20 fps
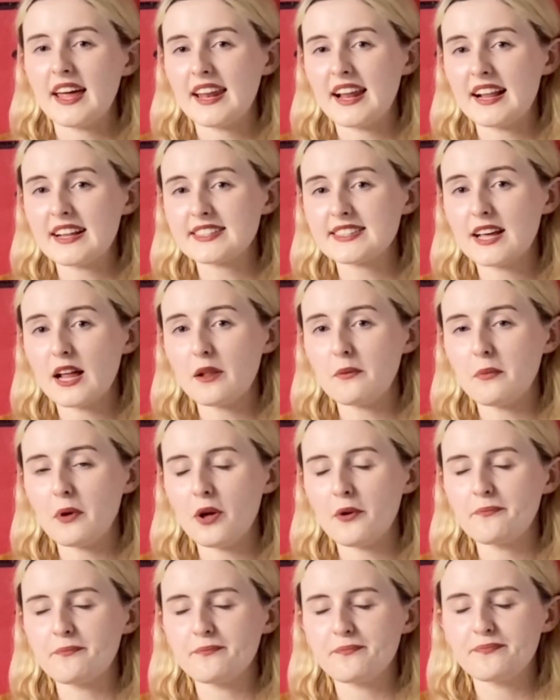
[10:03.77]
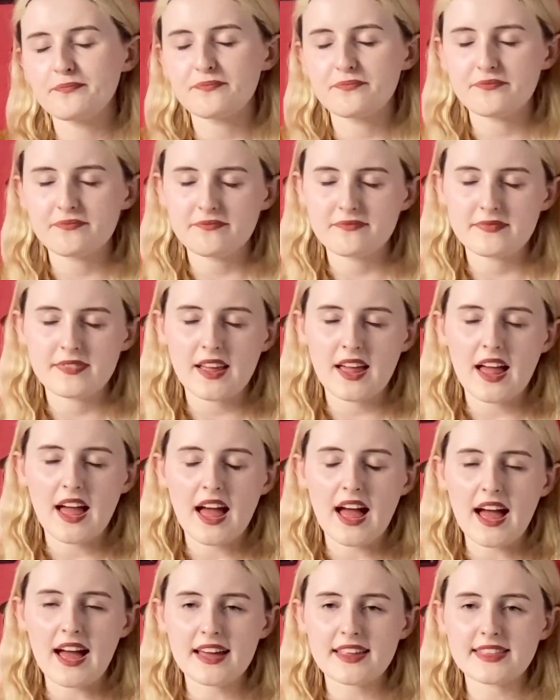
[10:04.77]
like Albon.
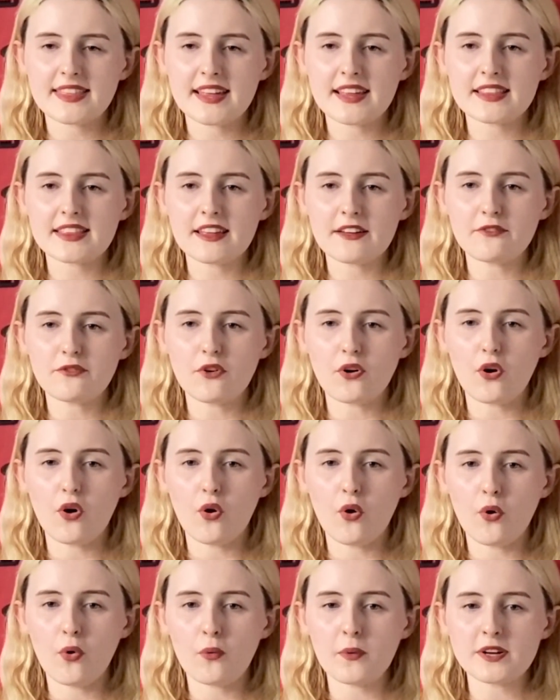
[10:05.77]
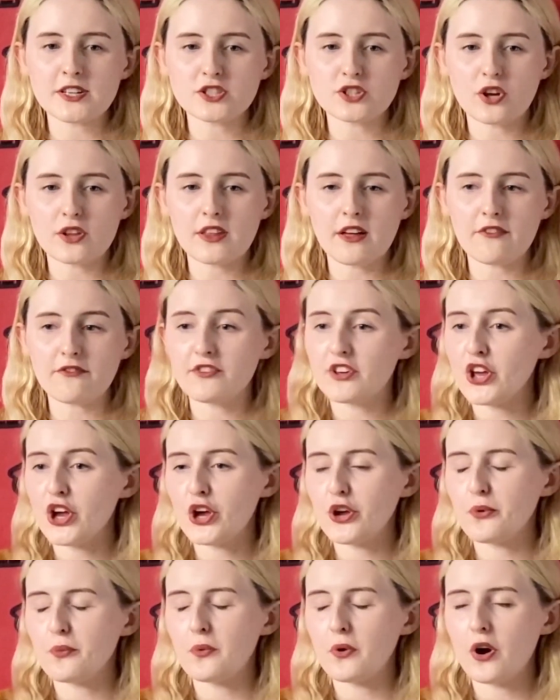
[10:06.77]
I think they've always got that
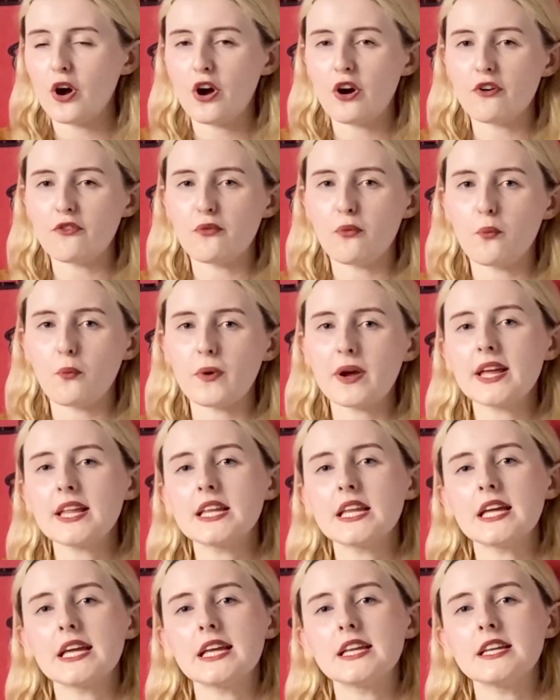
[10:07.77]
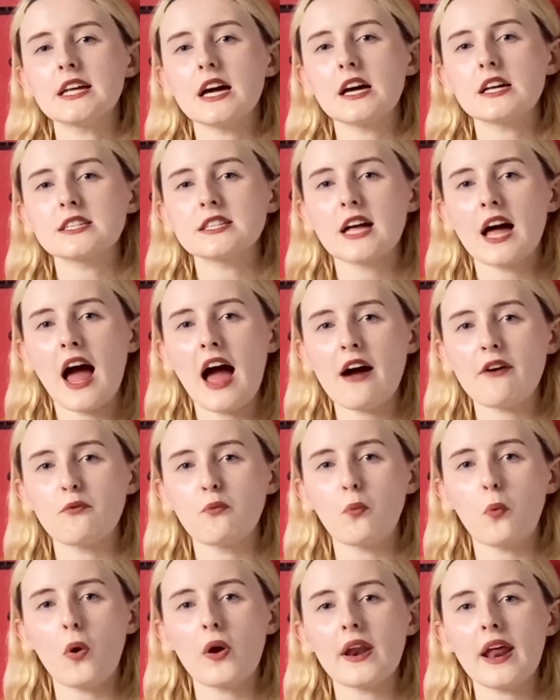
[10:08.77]
view of we need to have
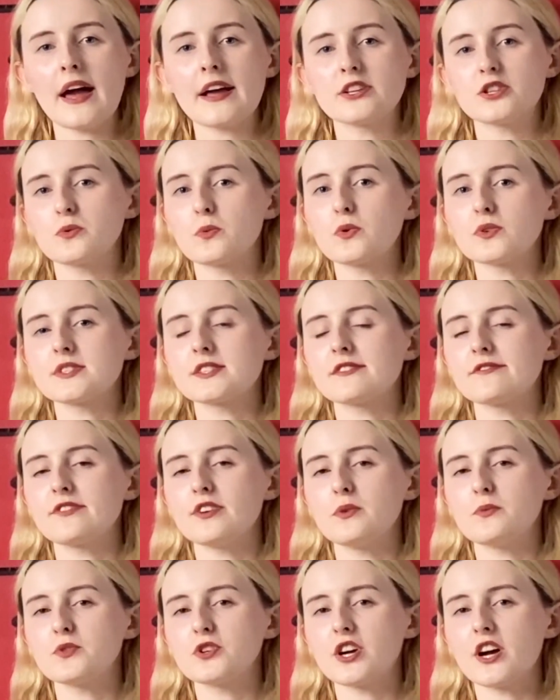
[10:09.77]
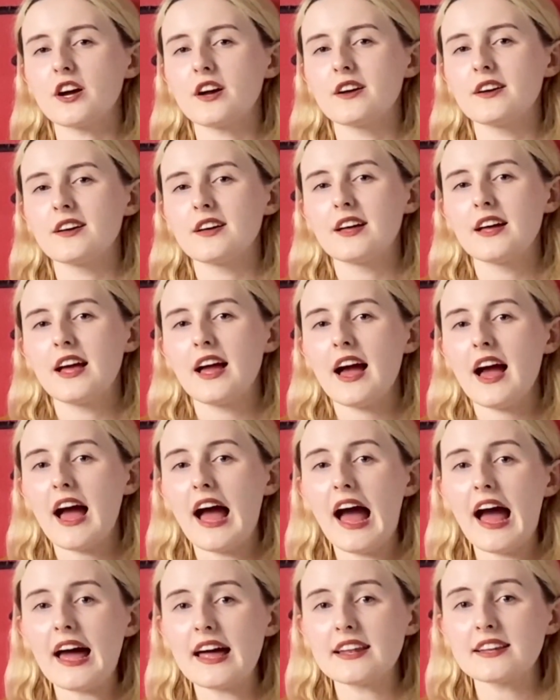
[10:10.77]
one eye towards the future.
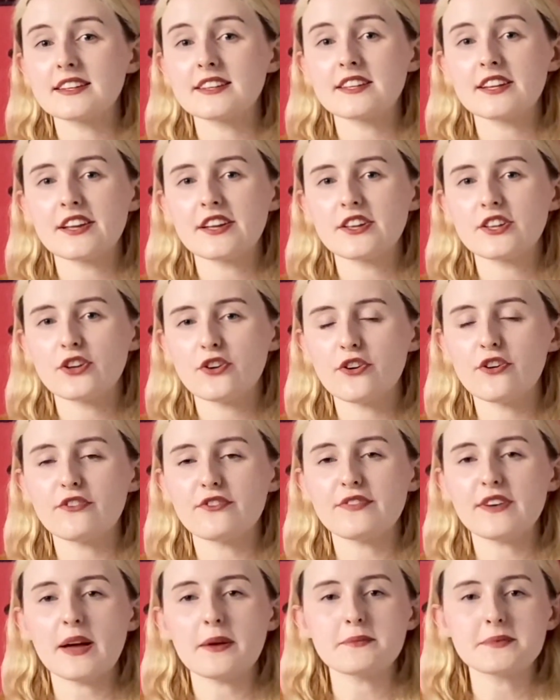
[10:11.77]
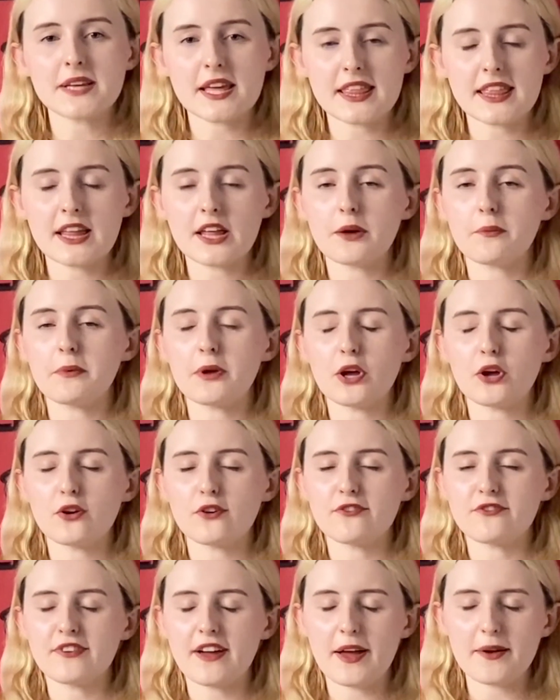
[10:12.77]
And Jüri, I think, would be a
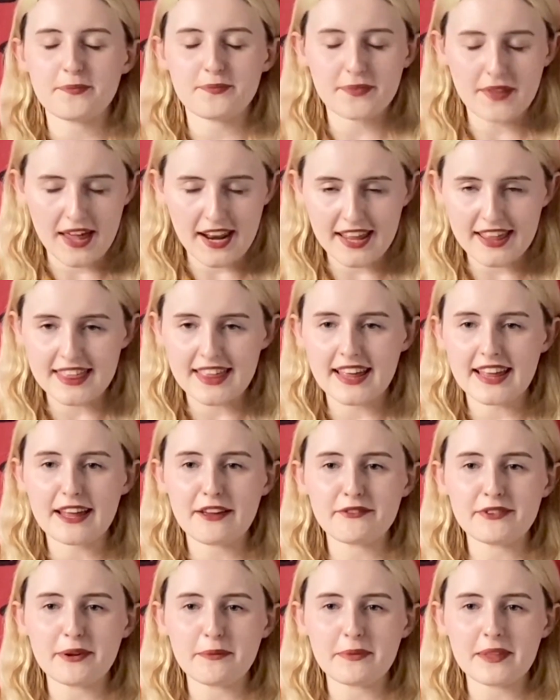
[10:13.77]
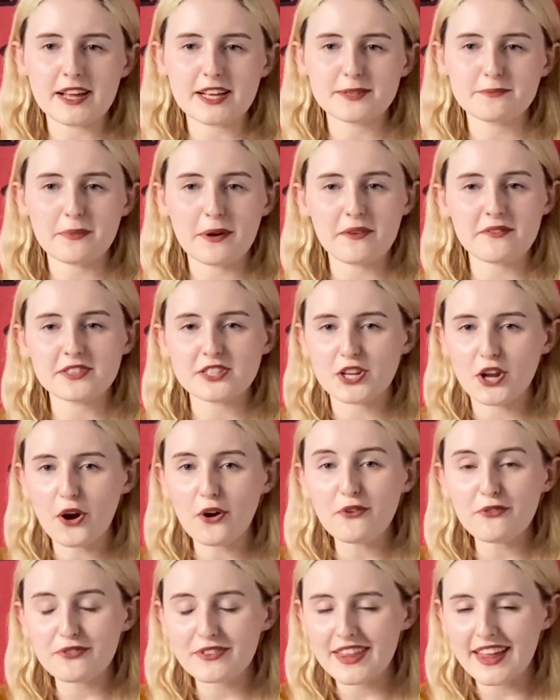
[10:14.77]
good fit. I think giving him the experience and
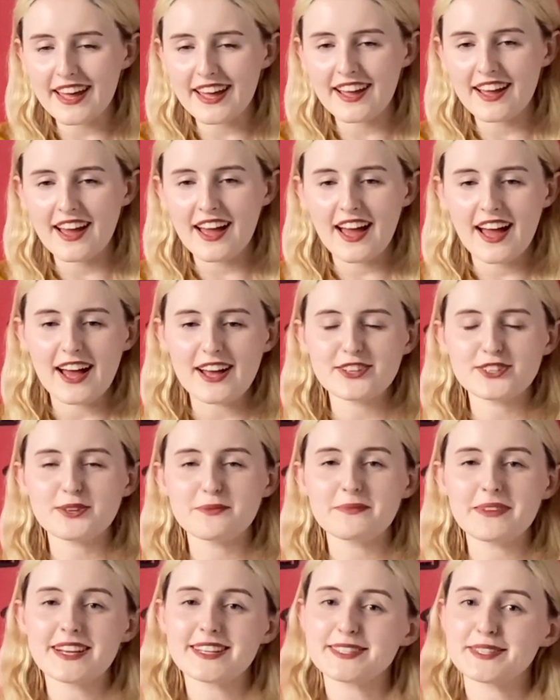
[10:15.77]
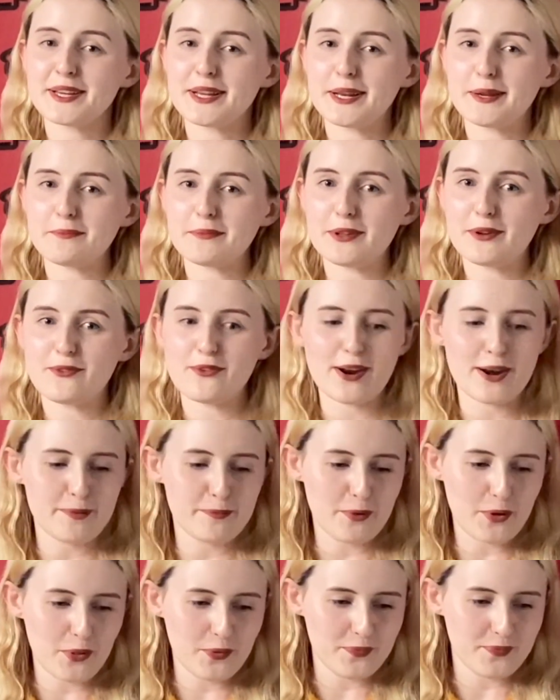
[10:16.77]
hopefully someday seeing him in a Red
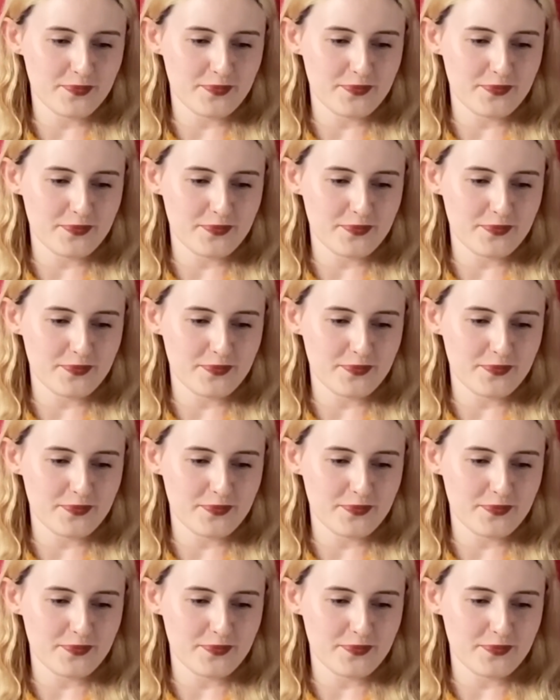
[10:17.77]
Bull.